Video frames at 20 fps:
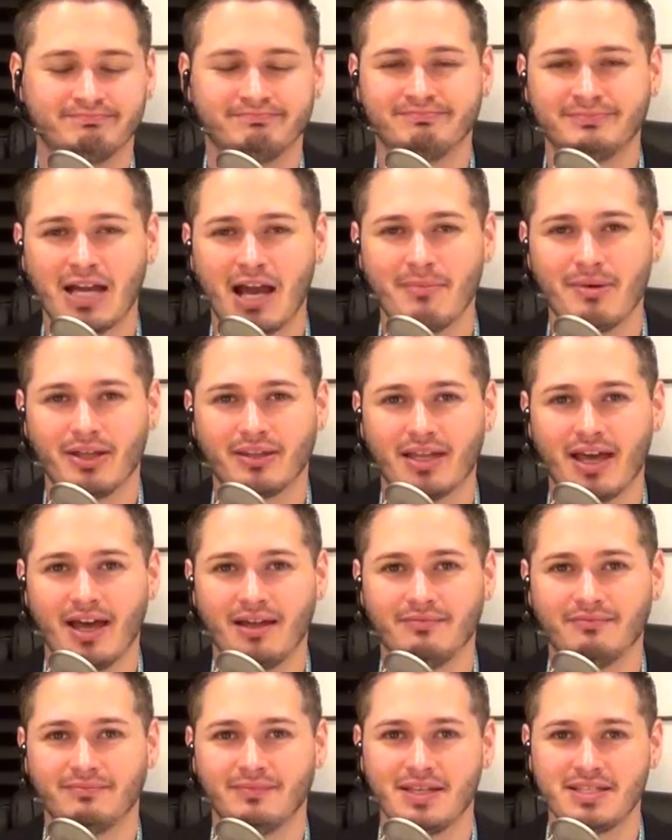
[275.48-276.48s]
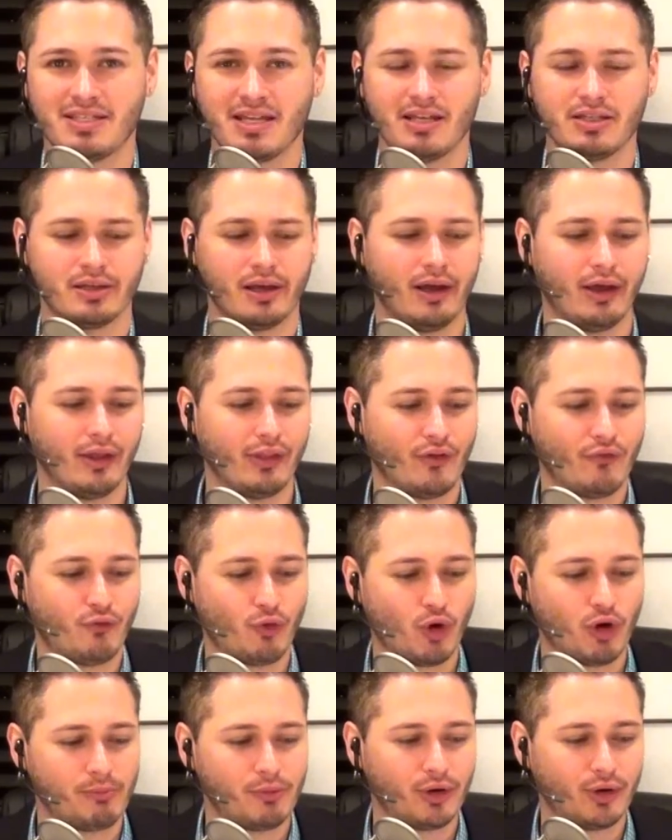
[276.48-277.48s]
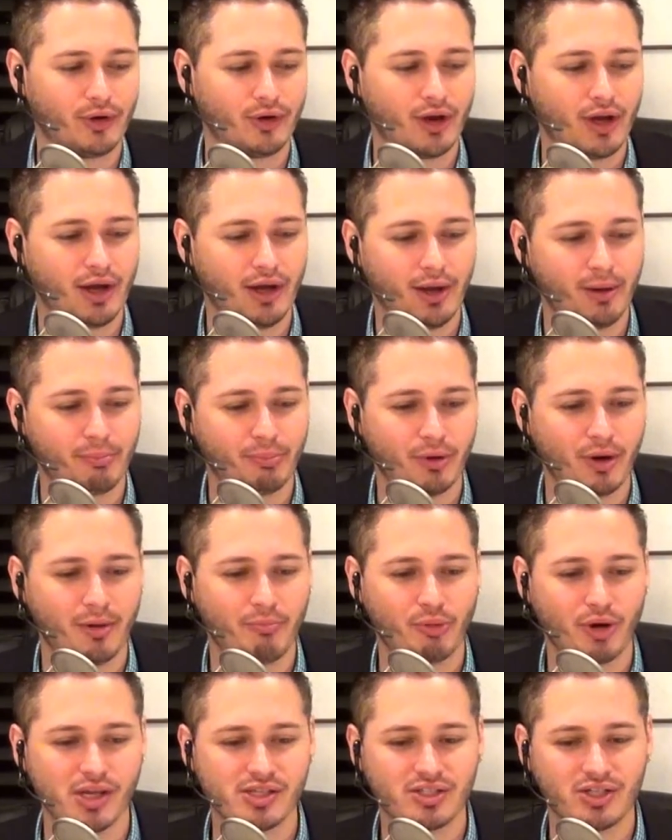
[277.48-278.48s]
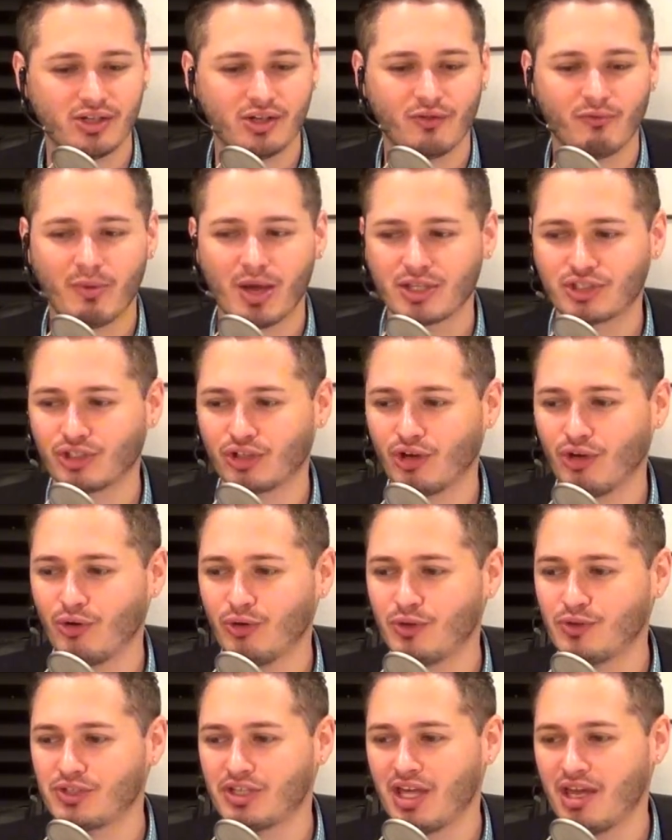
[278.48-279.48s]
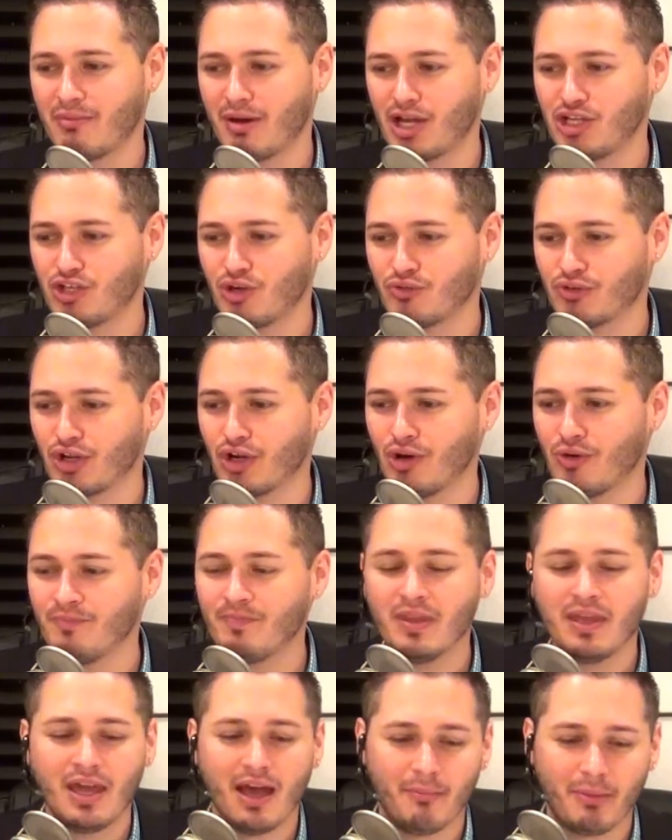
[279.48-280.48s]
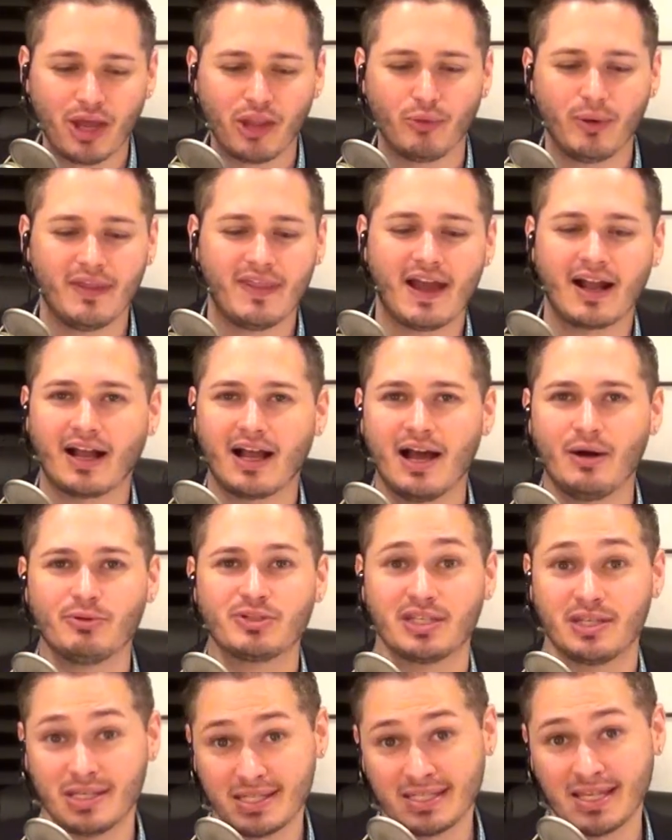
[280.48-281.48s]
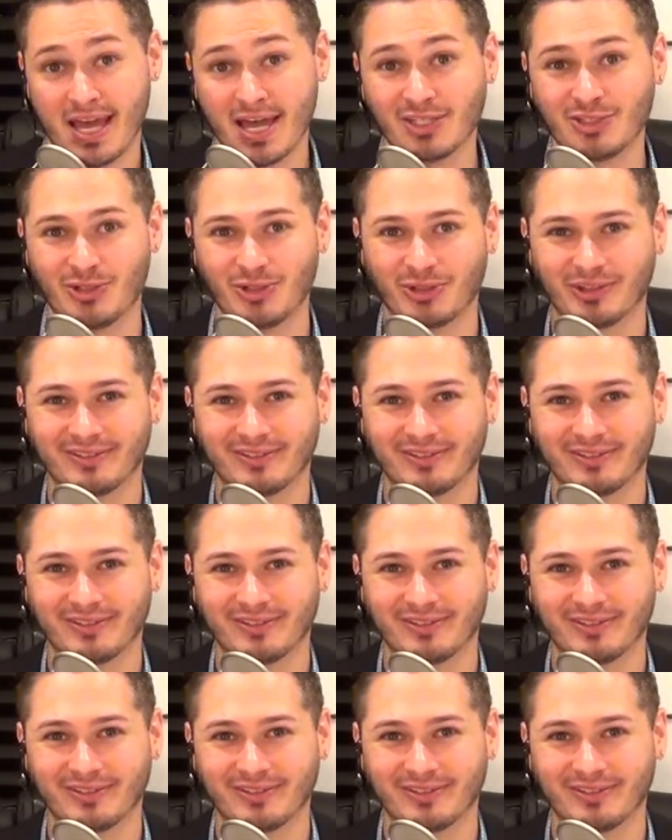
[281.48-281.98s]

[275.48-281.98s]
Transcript: How about that? Instead, he's uh, the former uh, pre president of Mexico, whose name I don't know. And by the way, that guy was a disaster.